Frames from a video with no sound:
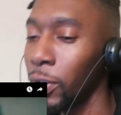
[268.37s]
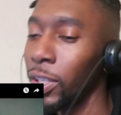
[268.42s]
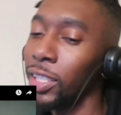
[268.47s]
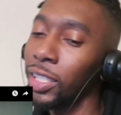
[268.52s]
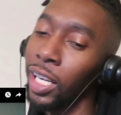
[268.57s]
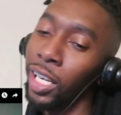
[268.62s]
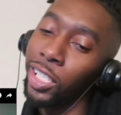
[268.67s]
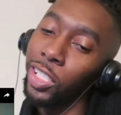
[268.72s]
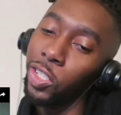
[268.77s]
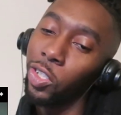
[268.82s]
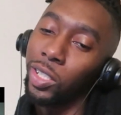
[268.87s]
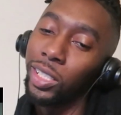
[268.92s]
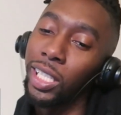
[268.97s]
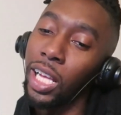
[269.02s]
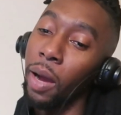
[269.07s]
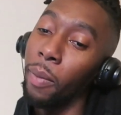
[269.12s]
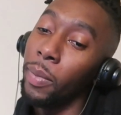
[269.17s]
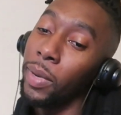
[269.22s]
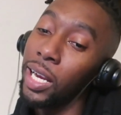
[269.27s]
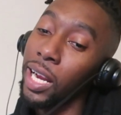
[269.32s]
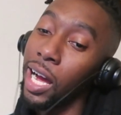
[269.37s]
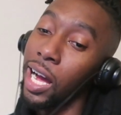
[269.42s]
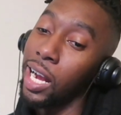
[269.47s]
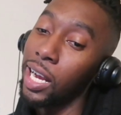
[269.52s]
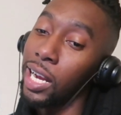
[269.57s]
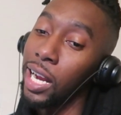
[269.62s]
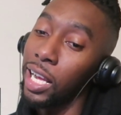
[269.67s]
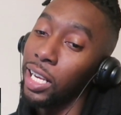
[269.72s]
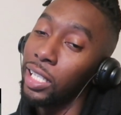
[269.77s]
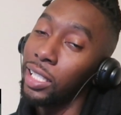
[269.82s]
When the song just started, I'm
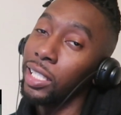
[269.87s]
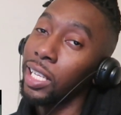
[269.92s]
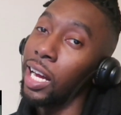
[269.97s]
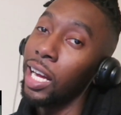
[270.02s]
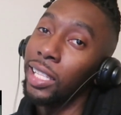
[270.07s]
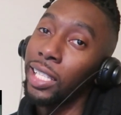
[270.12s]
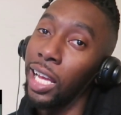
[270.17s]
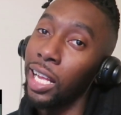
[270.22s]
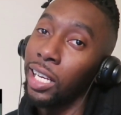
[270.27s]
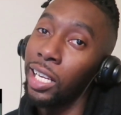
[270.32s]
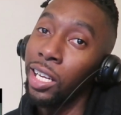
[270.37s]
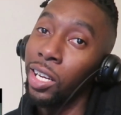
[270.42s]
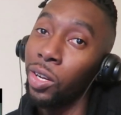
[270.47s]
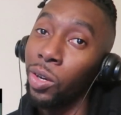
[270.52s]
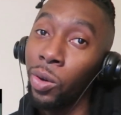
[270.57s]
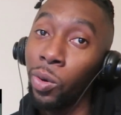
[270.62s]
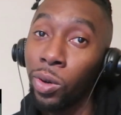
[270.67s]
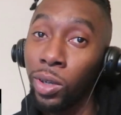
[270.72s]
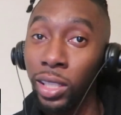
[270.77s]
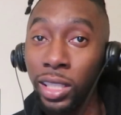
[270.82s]
not like it started at the low.